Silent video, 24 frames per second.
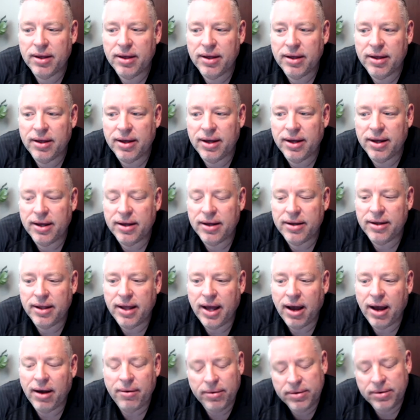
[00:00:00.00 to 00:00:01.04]

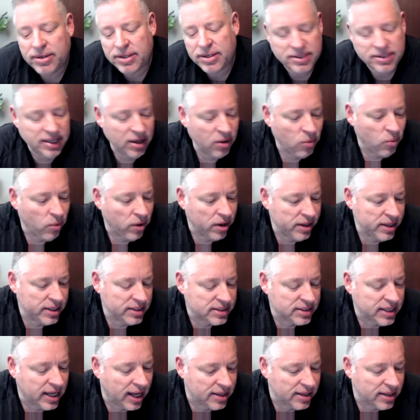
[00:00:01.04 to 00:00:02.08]
I'll just say one of these
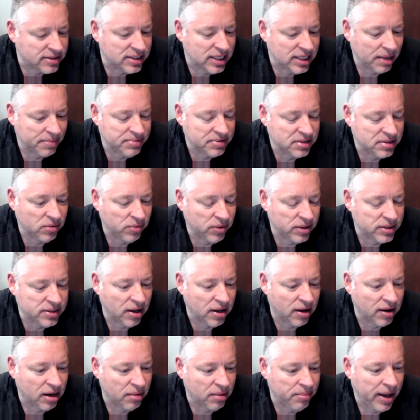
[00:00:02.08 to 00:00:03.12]
concepts that we
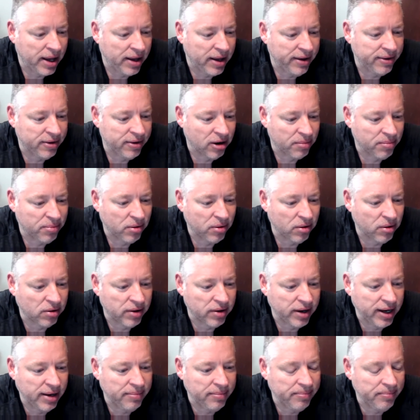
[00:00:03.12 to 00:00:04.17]
talk about in our
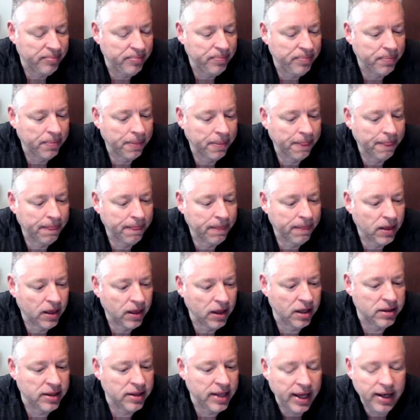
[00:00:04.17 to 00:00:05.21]
program,
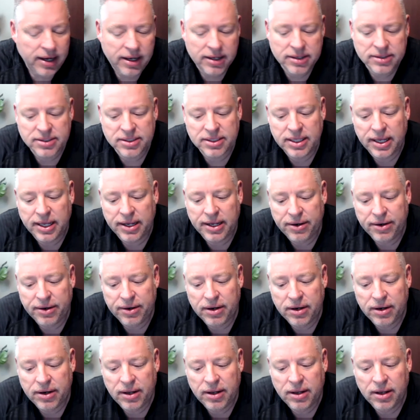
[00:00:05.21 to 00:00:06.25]
and that is that
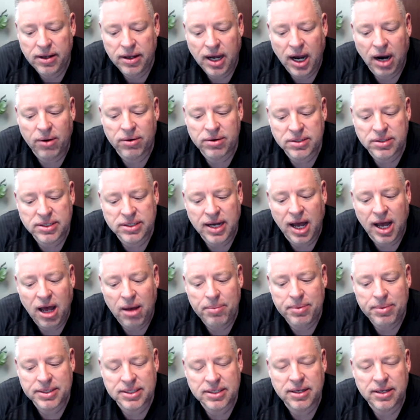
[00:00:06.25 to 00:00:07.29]
our job
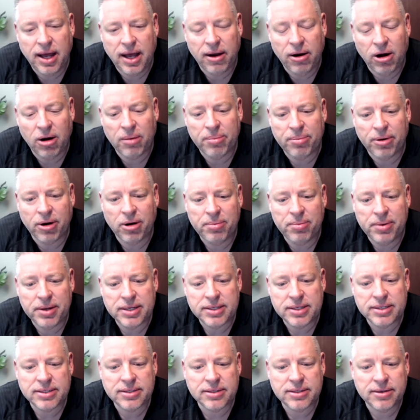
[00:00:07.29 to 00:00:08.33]
is not our
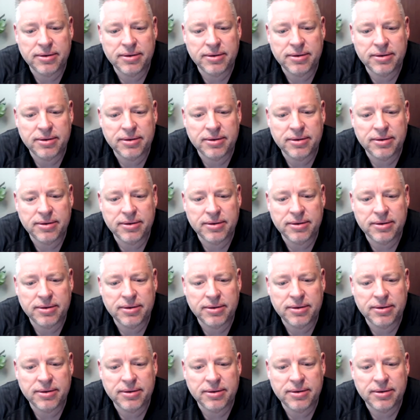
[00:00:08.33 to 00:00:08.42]
purpose.